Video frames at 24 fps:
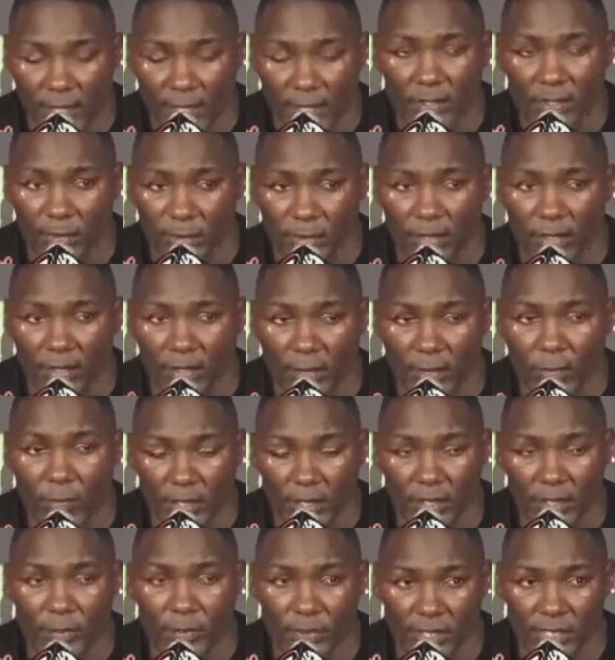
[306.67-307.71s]
Thank you, brother. I
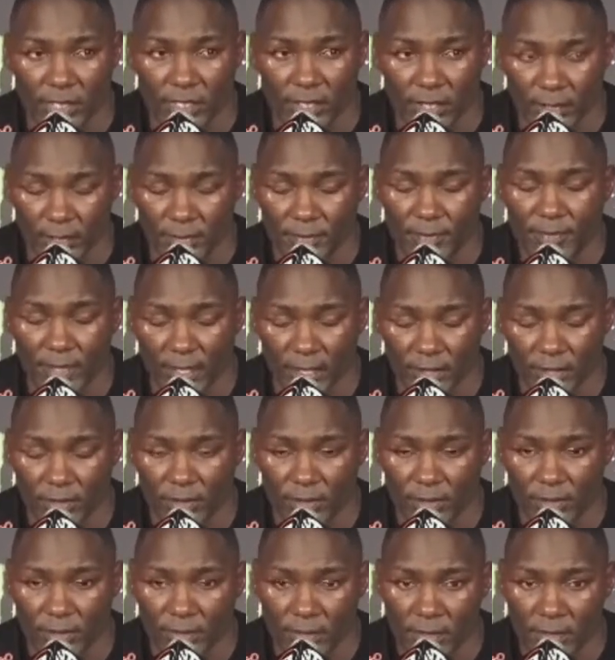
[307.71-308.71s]
really appreciate it. Thank you.